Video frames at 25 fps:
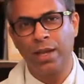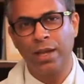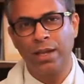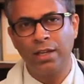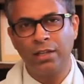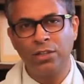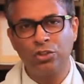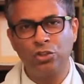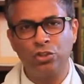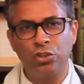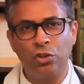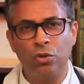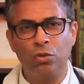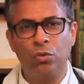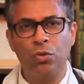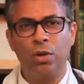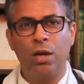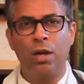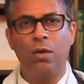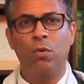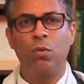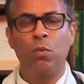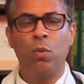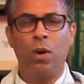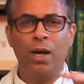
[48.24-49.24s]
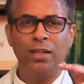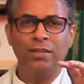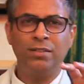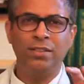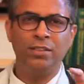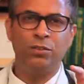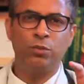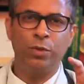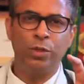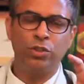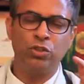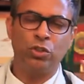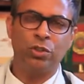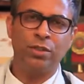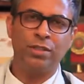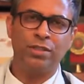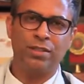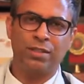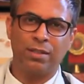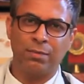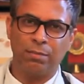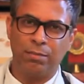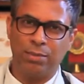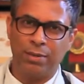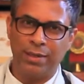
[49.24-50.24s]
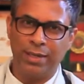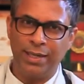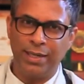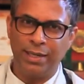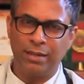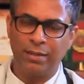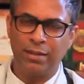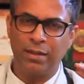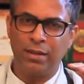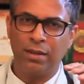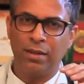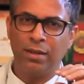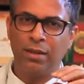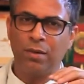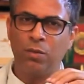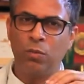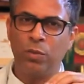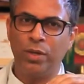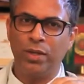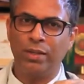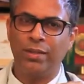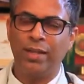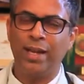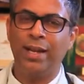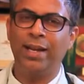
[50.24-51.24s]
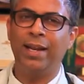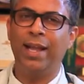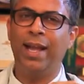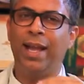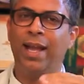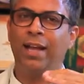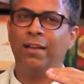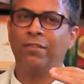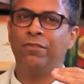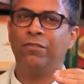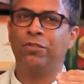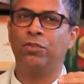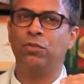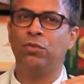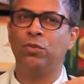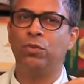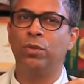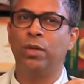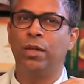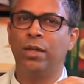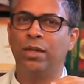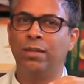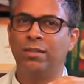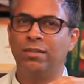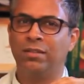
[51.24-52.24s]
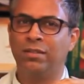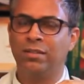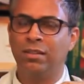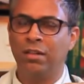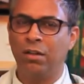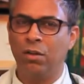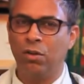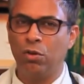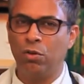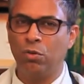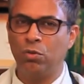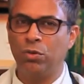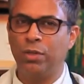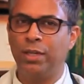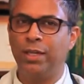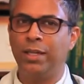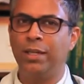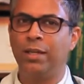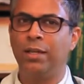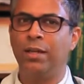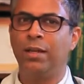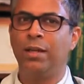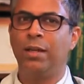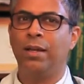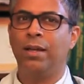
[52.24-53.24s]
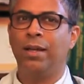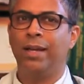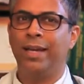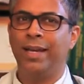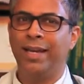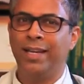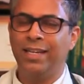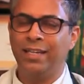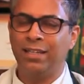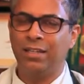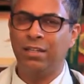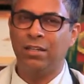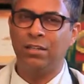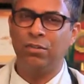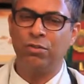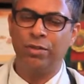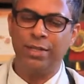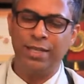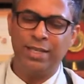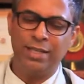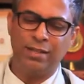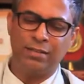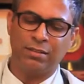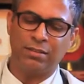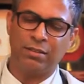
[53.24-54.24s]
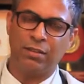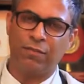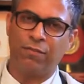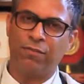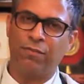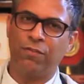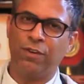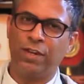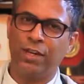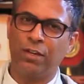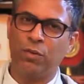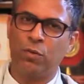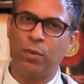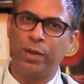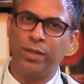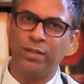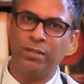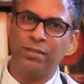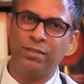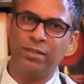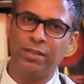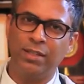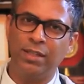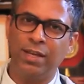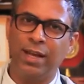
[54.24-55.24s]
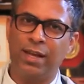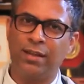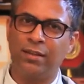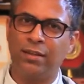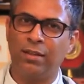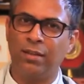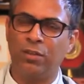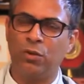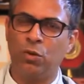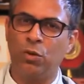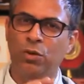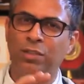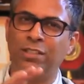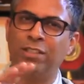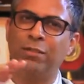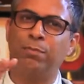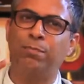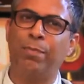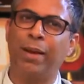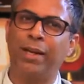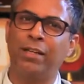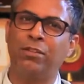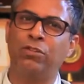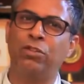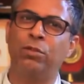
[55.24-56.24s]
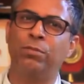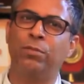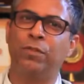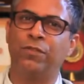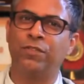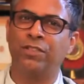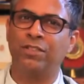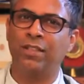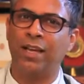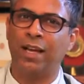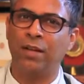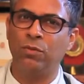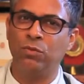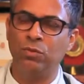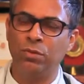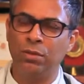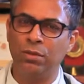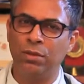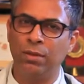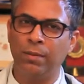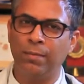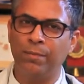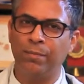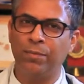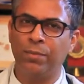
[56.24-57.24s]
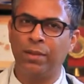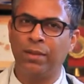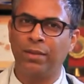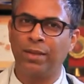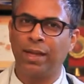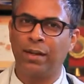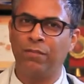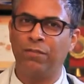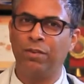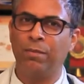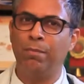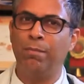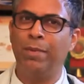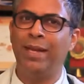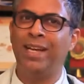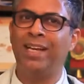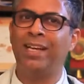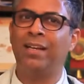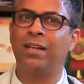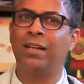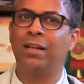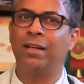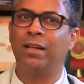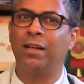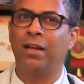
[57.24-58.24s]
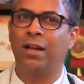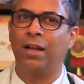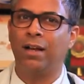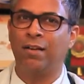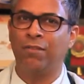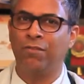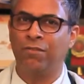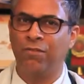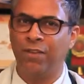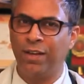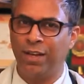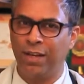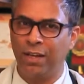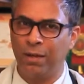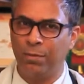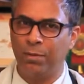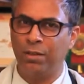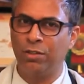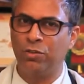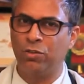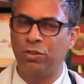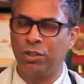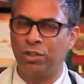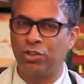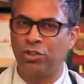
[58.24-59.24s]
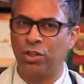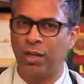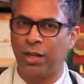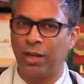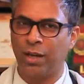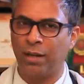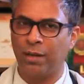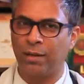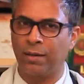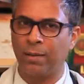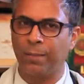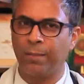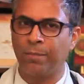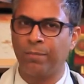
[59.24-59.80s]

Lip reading: So once the switch on is complete, we then have to slowly increase the frequency and the whole spectrum of sound that we make available to the child.